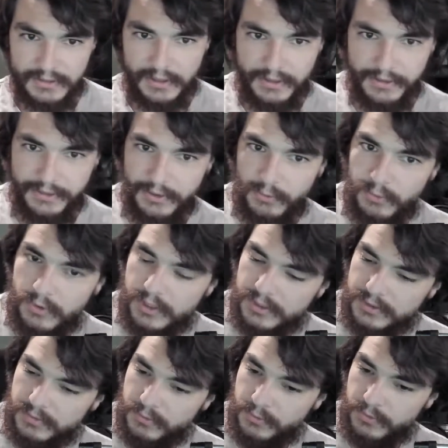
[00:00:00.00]
The
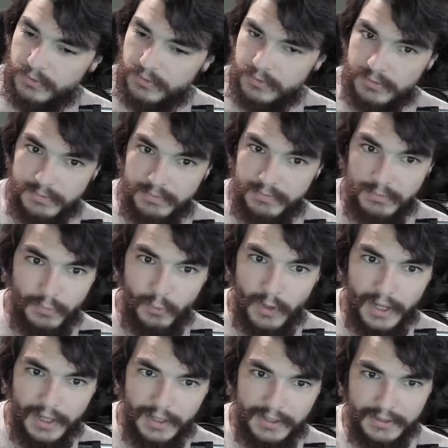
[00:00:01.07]
One
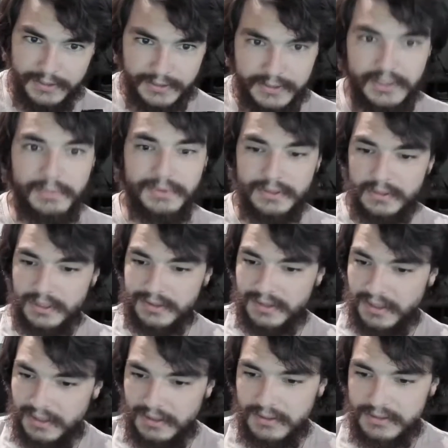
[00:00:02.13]
Way or something like
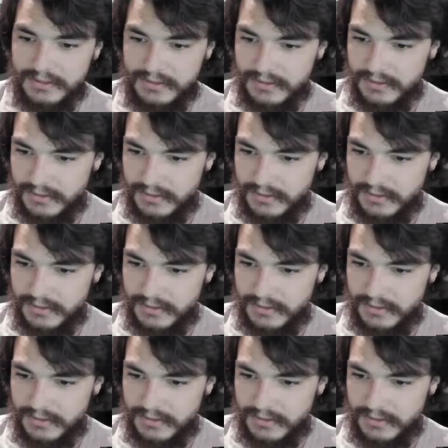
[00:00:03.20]
that. It's